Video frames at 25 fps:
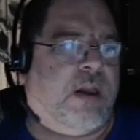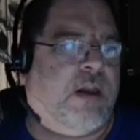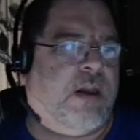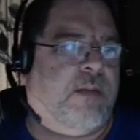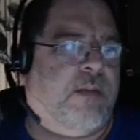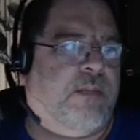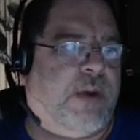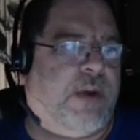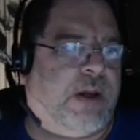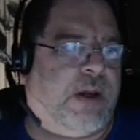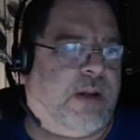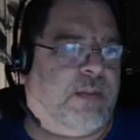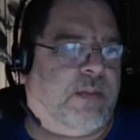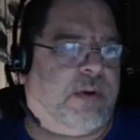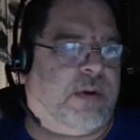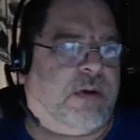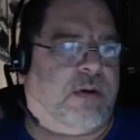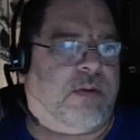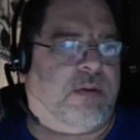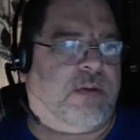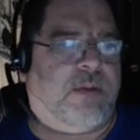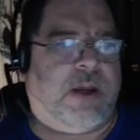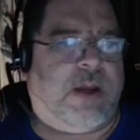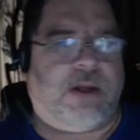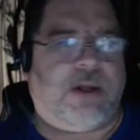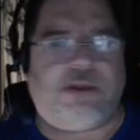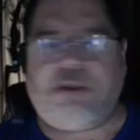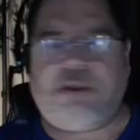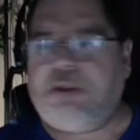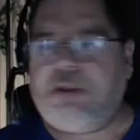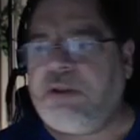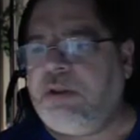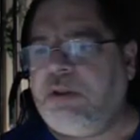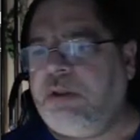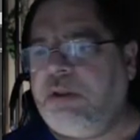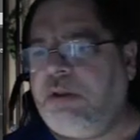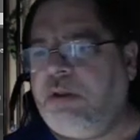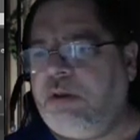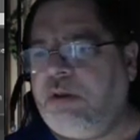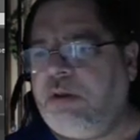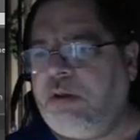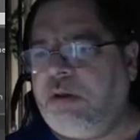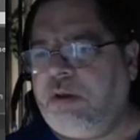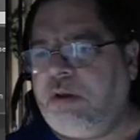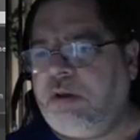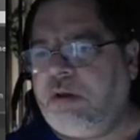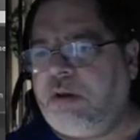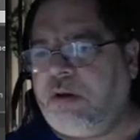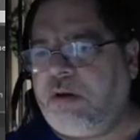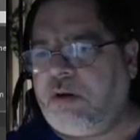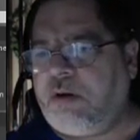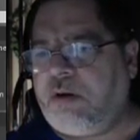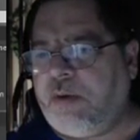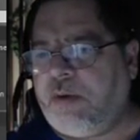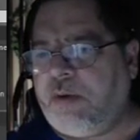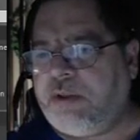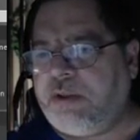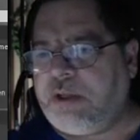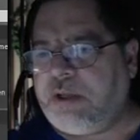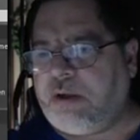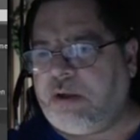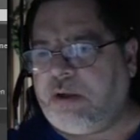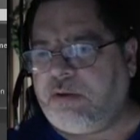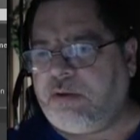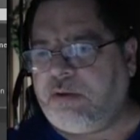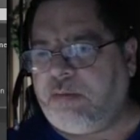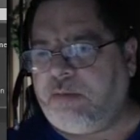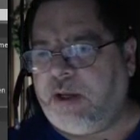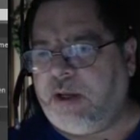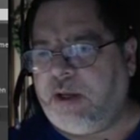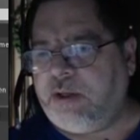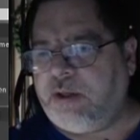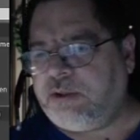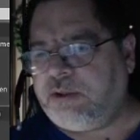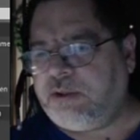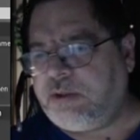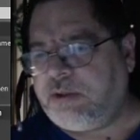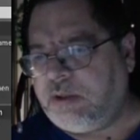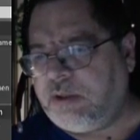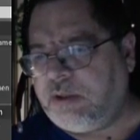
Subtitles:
But I'm going to go to Mesh, go to my skeletal mesh,